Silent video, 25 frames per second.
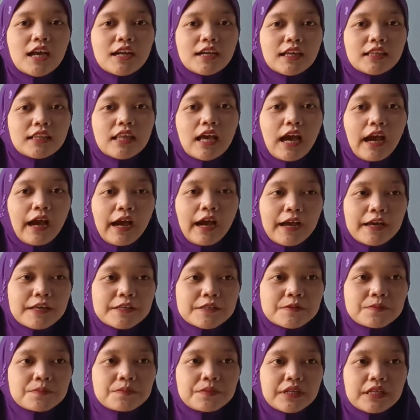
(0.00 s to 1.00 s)
that
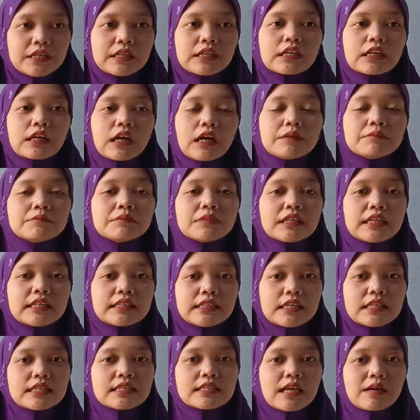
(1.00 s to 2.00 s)
has been
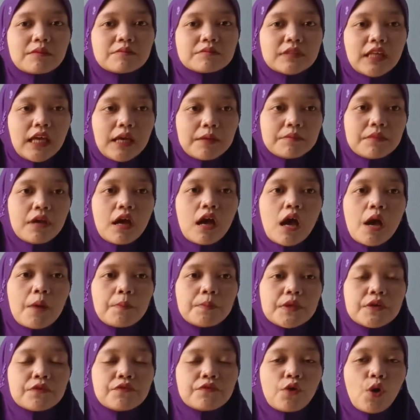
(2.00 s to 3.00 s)
completed sometime
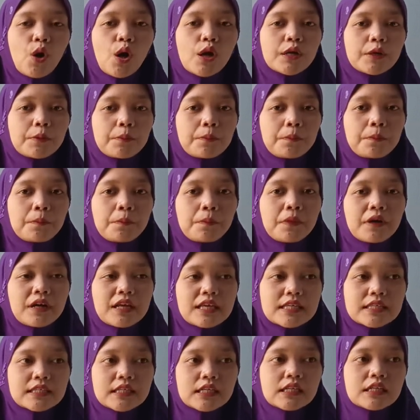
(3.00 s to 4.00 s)
before the
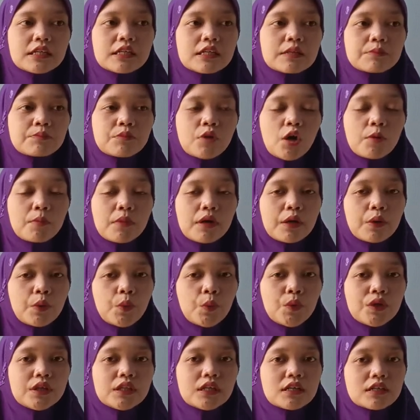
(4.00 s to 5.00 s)
present moment
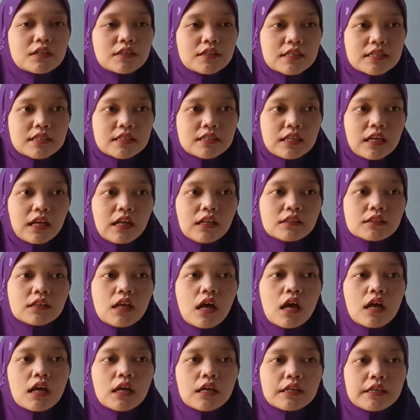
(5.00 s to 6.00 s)
with a result
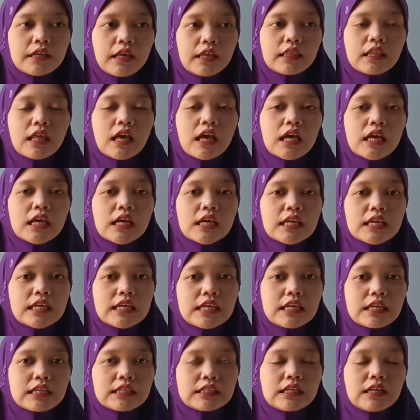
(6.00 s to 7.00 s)
that
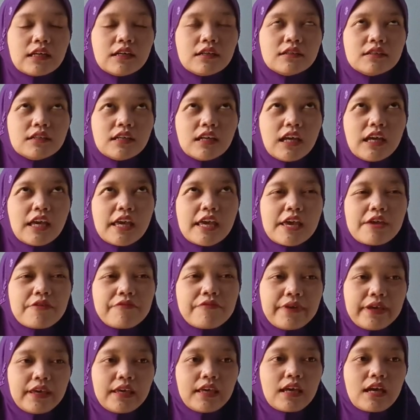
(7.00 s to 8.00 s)

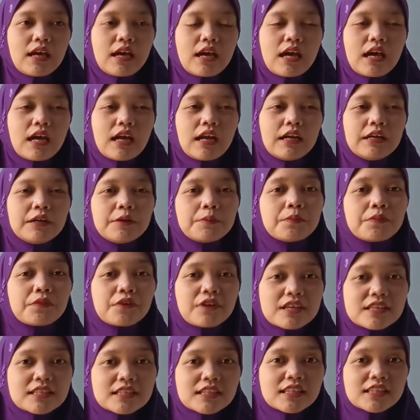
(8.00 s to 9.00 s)
affects the
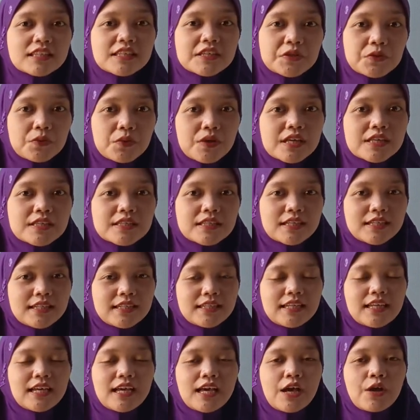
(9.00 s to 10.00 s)
present situation.
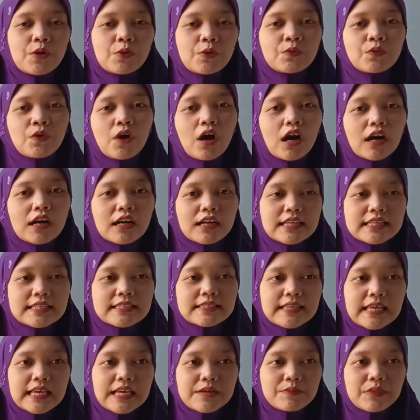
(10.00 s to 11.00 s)
For
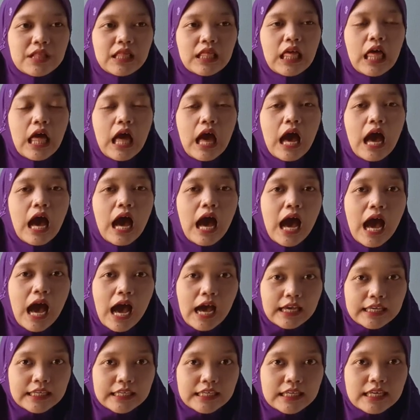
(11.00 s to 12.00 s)
example,
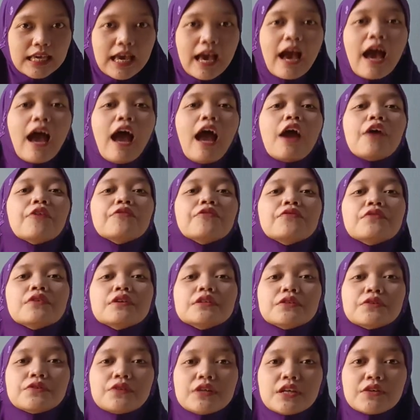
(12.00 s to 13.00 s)
I have
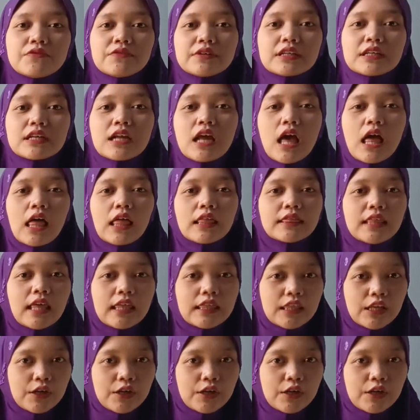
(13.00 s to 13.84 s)
driven that